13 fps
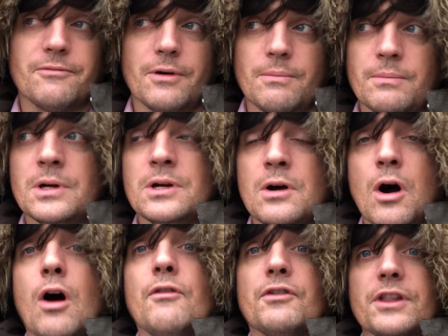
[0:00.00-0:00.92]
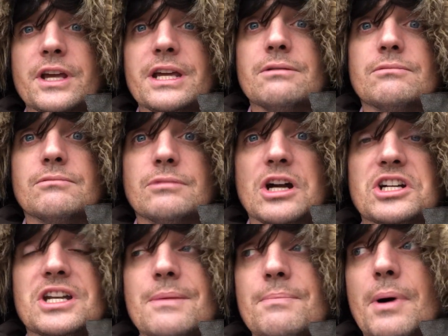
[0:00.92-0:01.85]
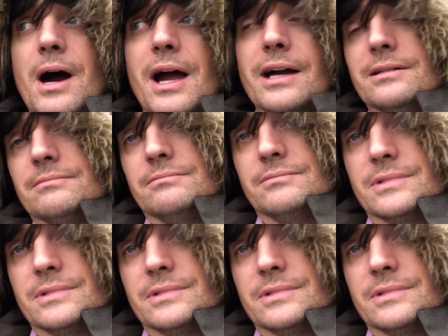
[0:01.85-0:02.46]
from often the Russian Empire,